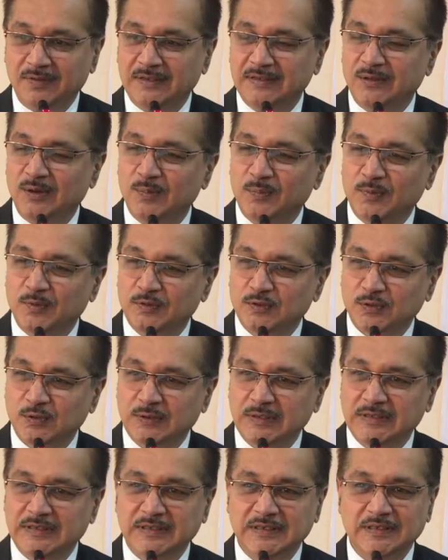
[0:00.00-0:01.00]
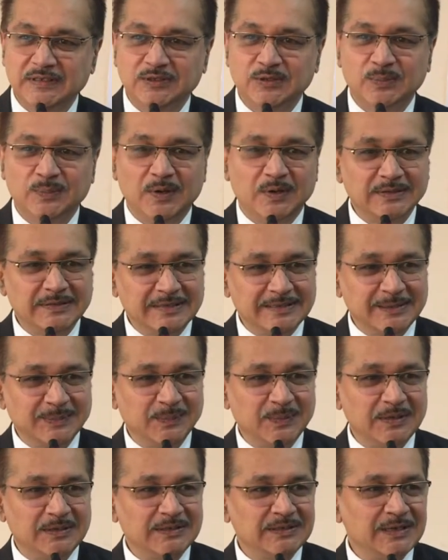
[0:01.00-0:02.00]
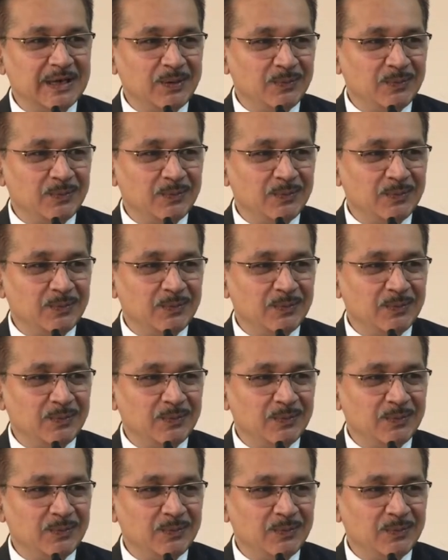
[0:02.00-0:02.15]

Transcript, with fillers: had the opportunities to participate in